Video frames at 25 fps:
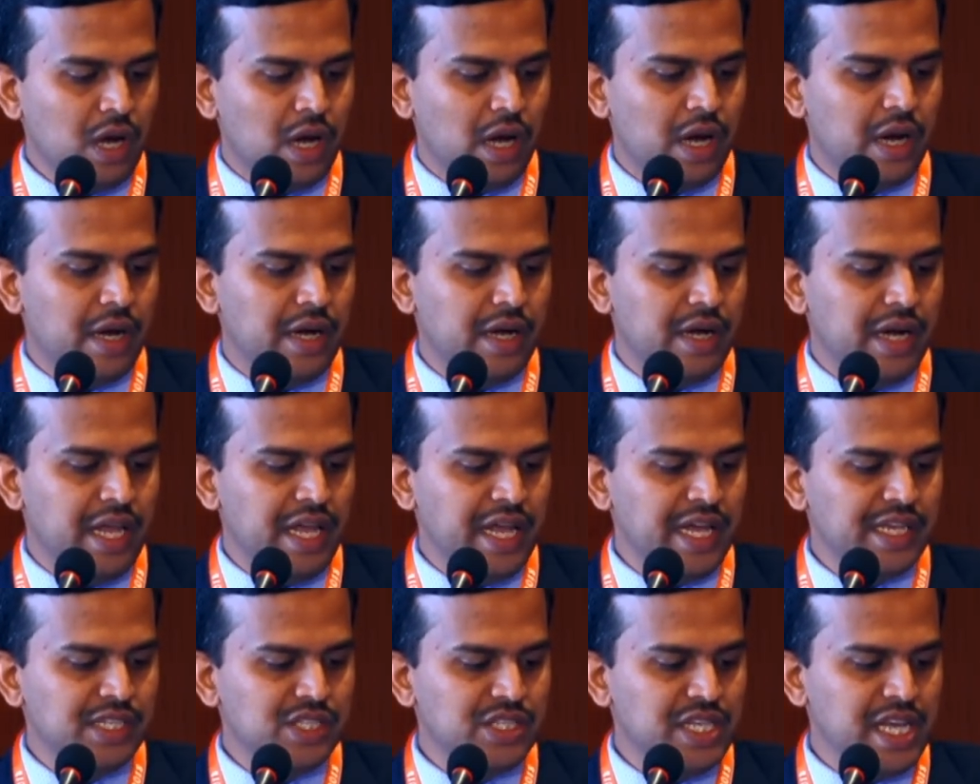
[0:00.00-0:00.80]
And
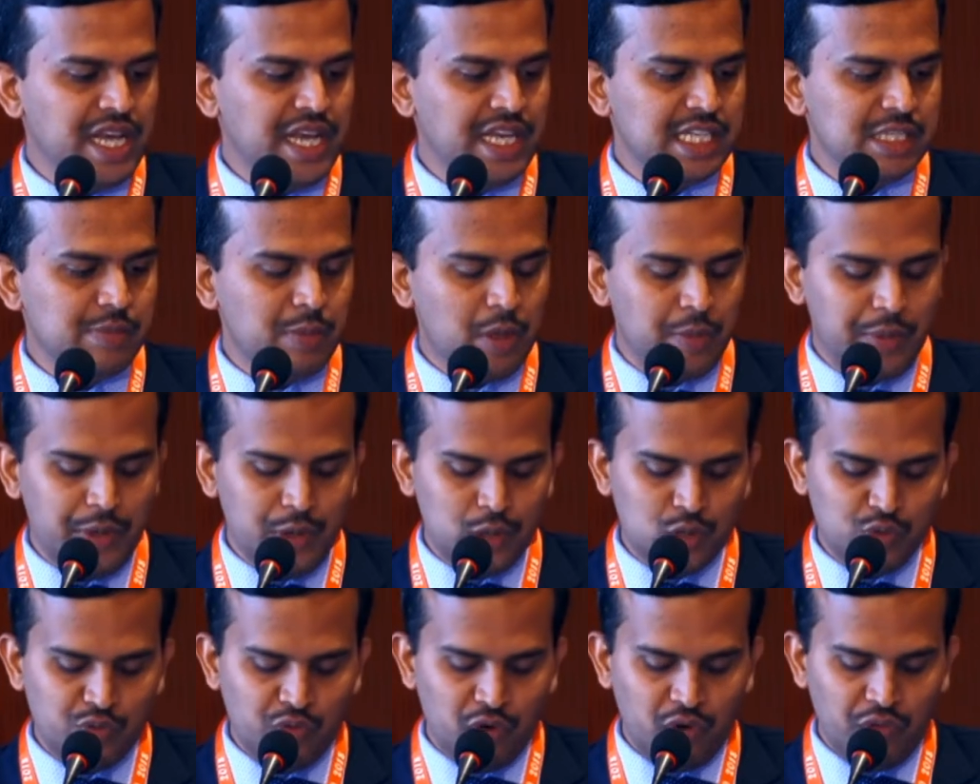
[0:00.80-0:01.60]
DHEAs may
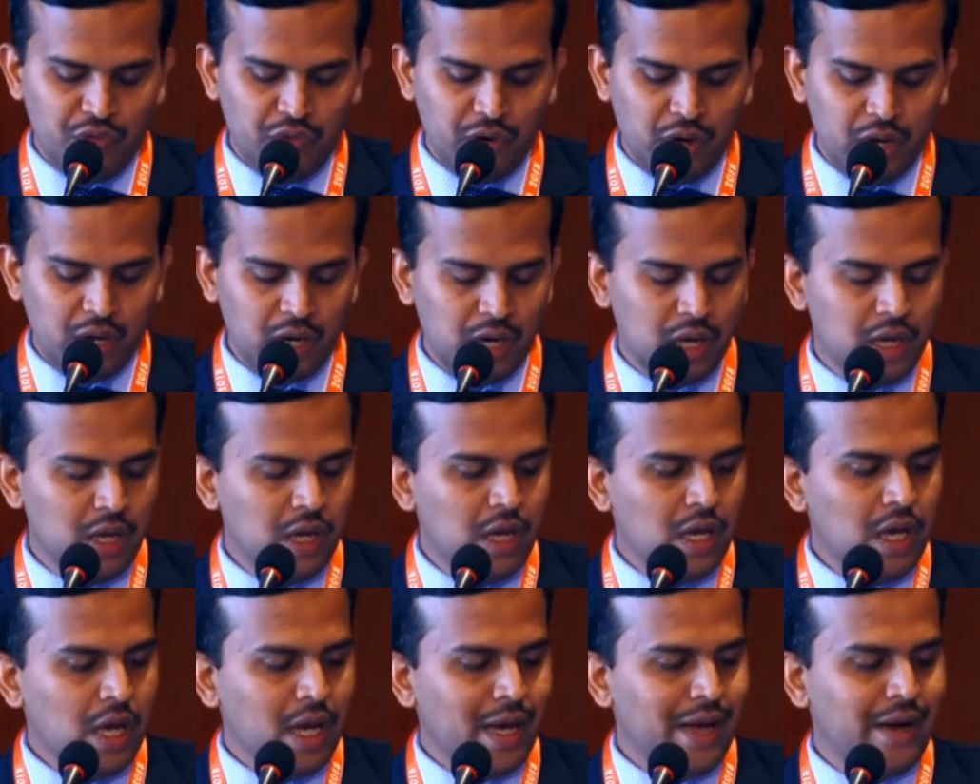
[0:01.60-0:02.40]
be useful for
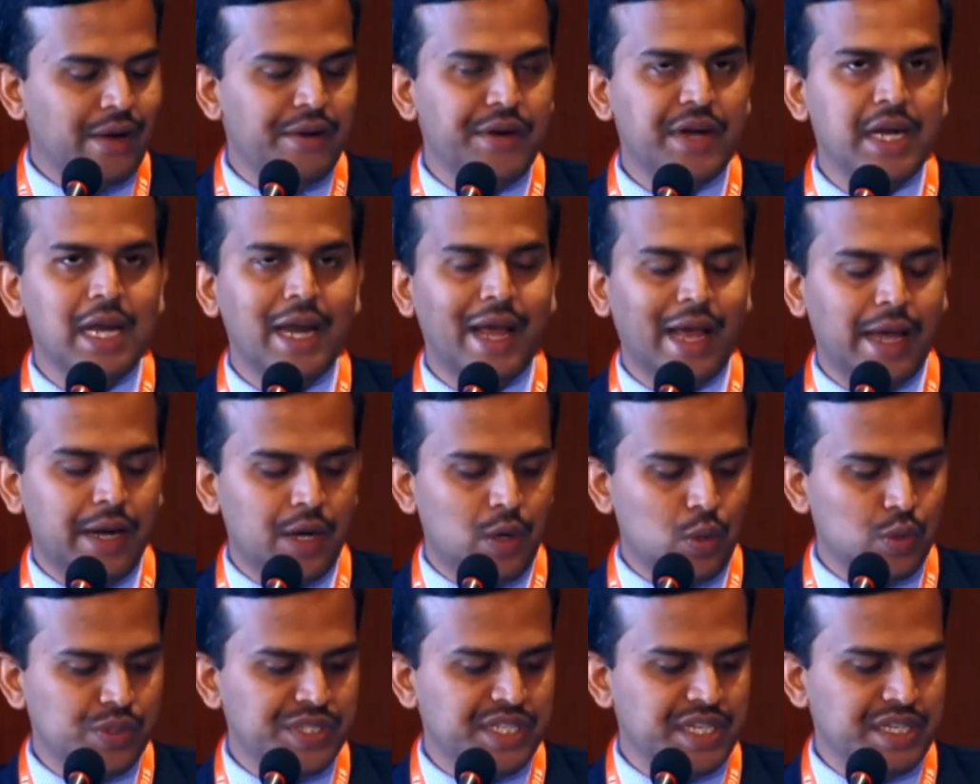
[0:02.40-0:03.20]
adrenal
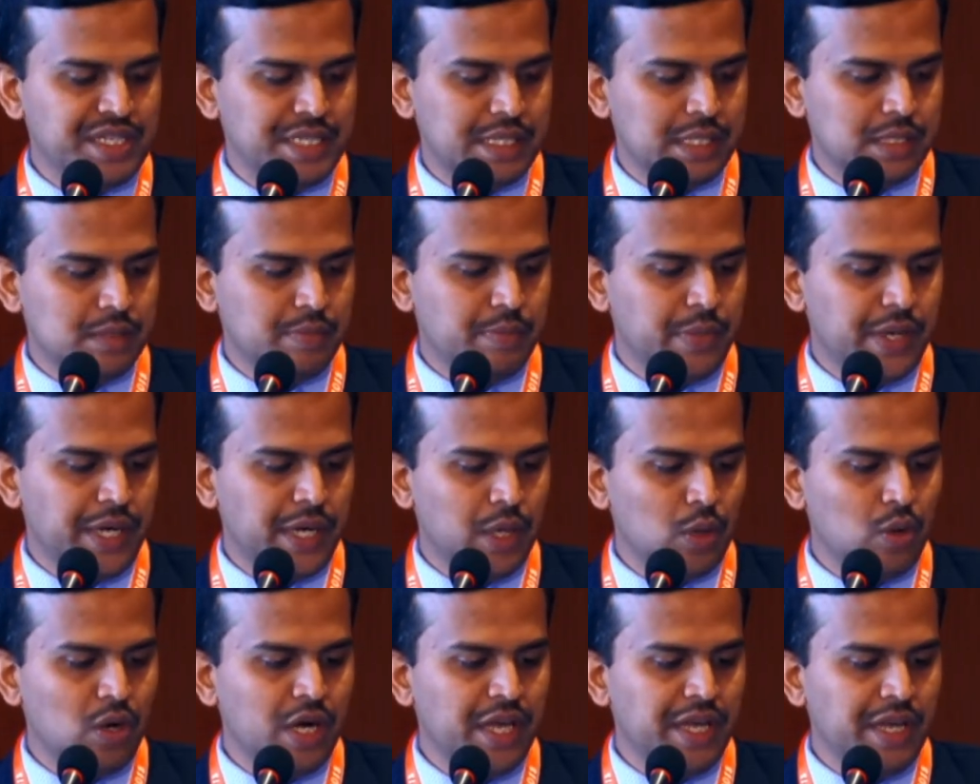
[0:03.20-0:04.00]
androgens,
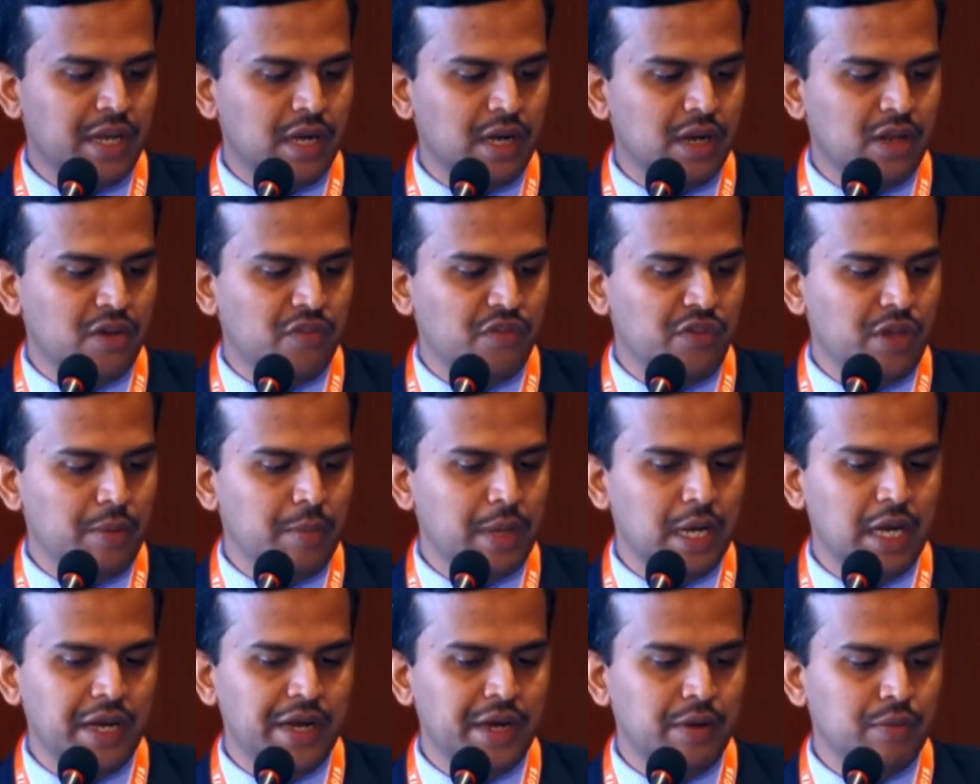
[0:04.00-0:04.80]
particularly in
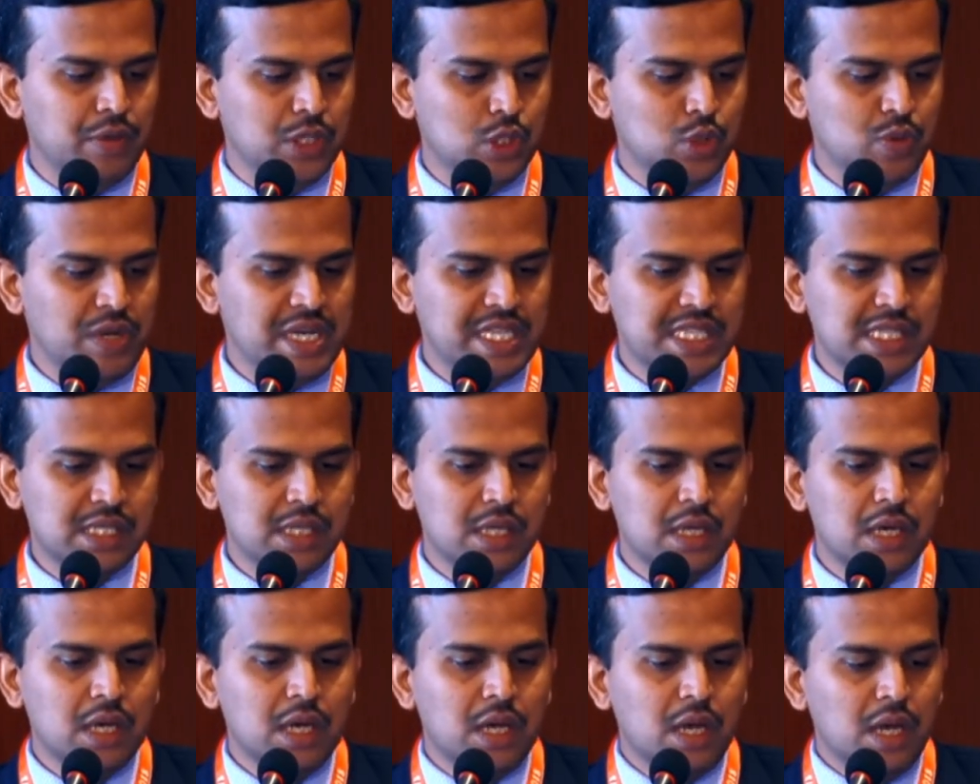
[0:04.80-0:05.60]
female
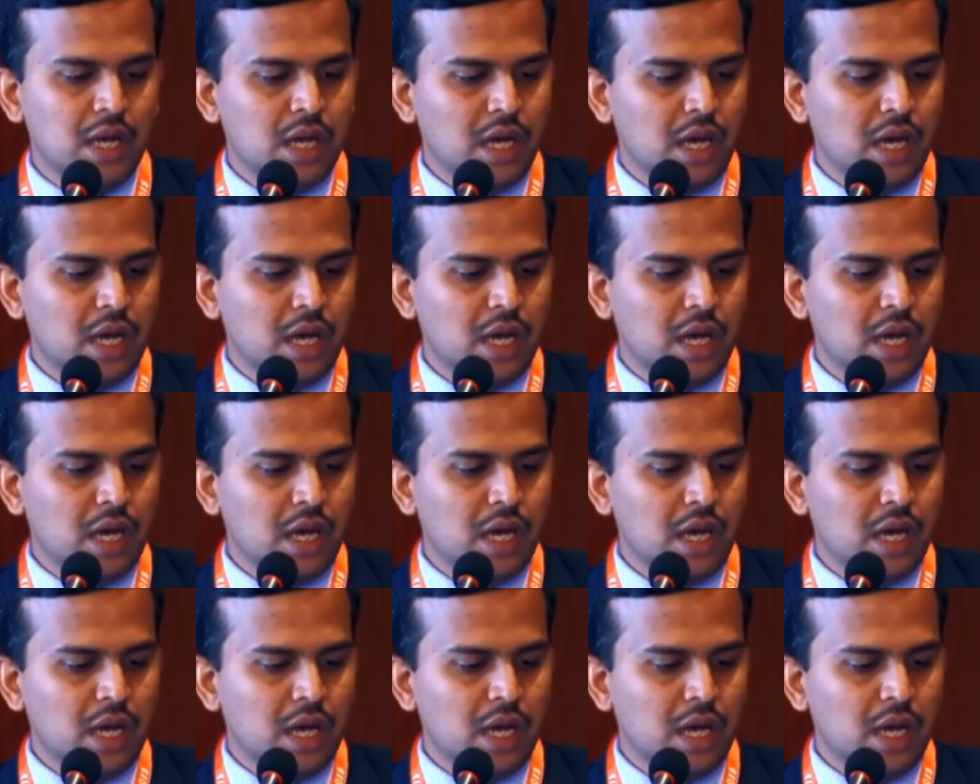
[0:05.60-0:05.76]
individuals.